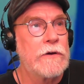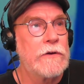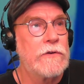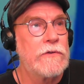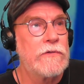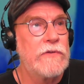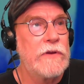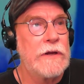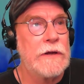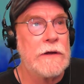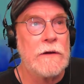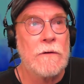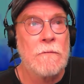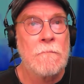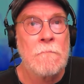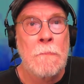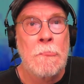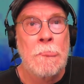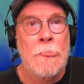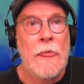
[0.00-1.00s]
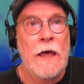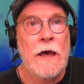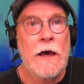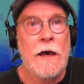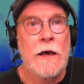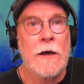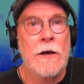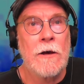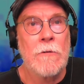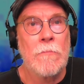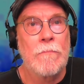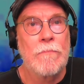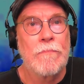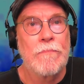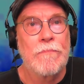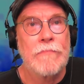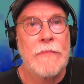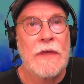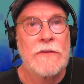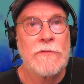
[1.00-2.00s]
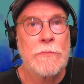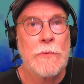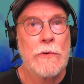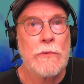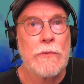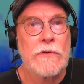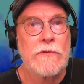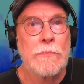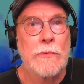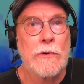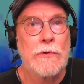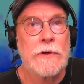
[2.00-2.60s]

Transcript: Good to see you. That's spooky.